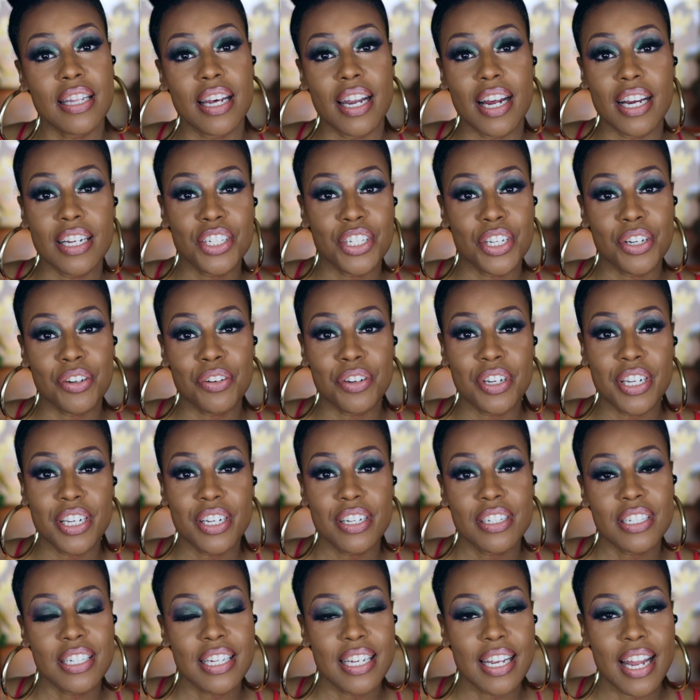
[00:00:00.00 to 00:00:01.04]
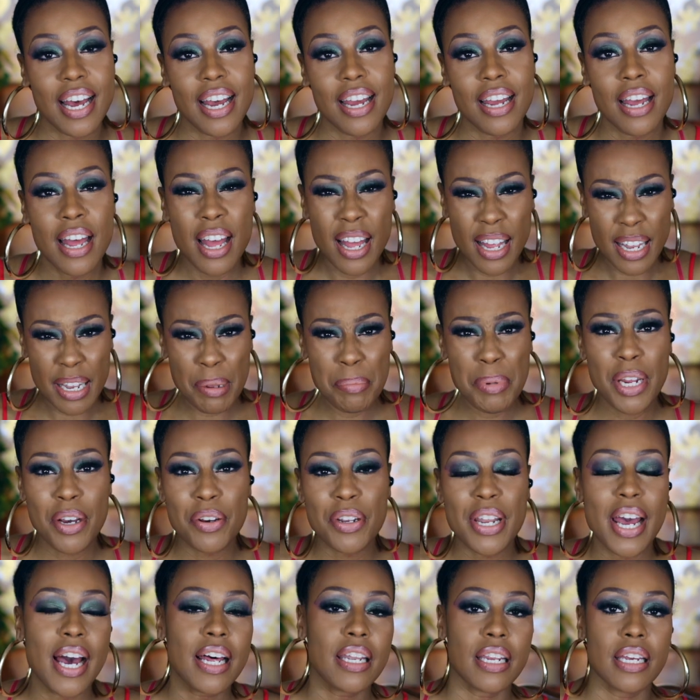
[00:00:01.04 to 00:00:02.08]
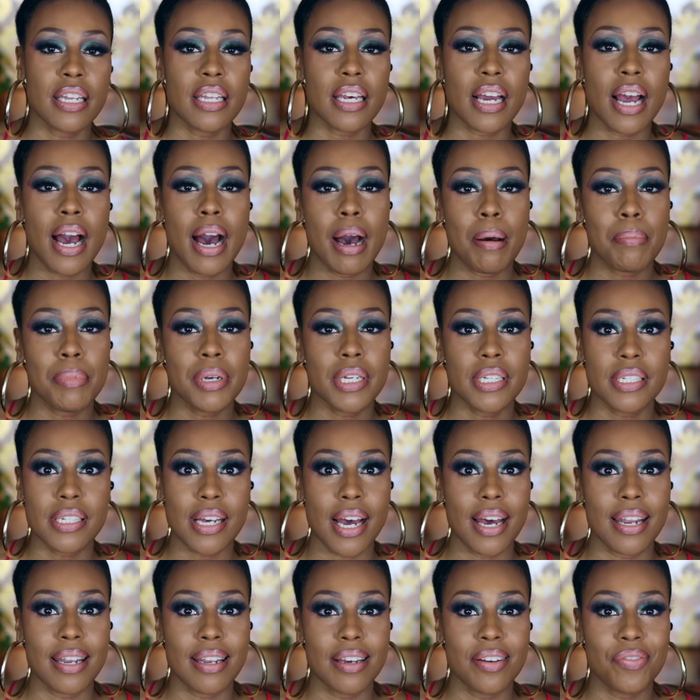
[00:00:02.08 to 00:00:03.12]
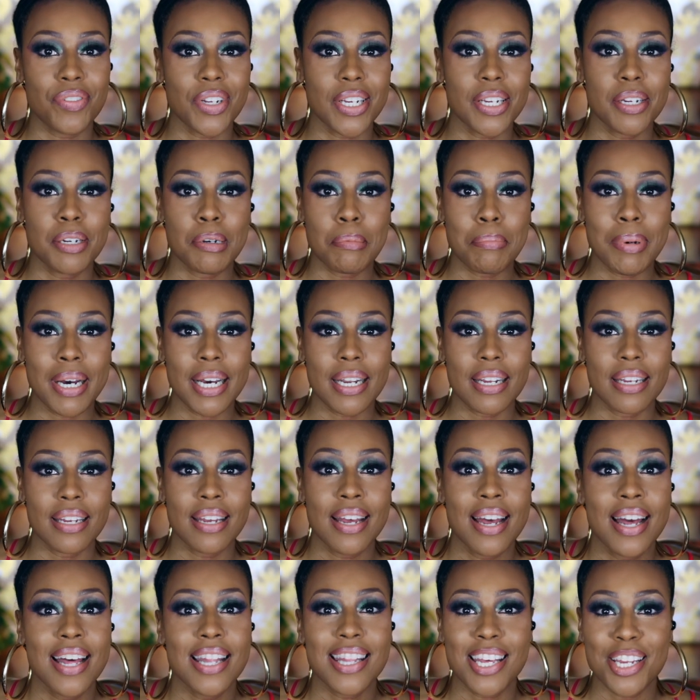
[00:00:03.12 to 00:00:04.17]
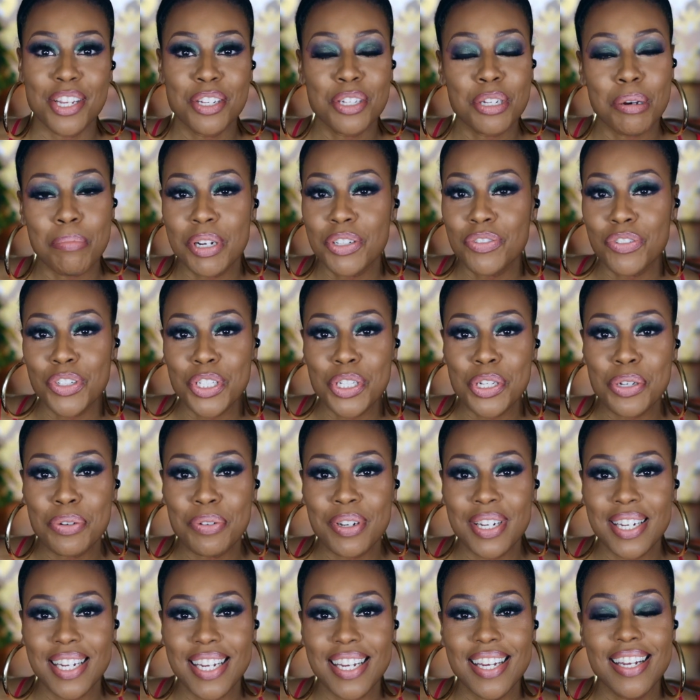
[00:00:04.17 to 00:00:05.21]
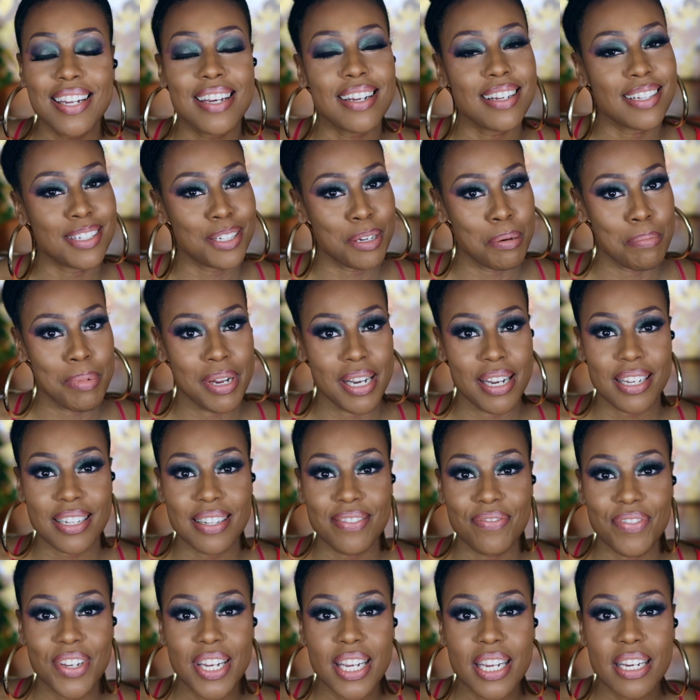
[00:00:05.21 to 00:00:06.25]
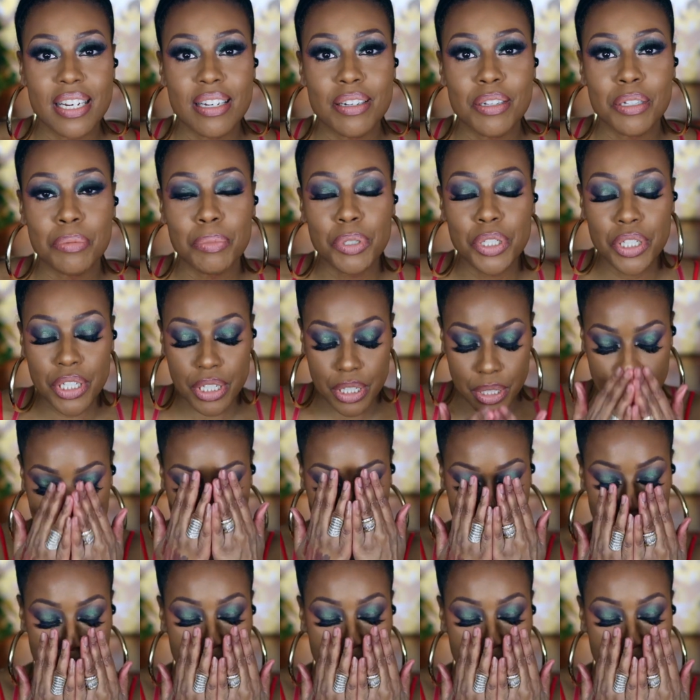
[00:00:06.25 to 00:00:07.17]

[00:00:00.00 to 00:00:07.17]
that i showed here tonight let me know down in the comments i'd love to hear about it thank you so much for tuning in and until my next video smooches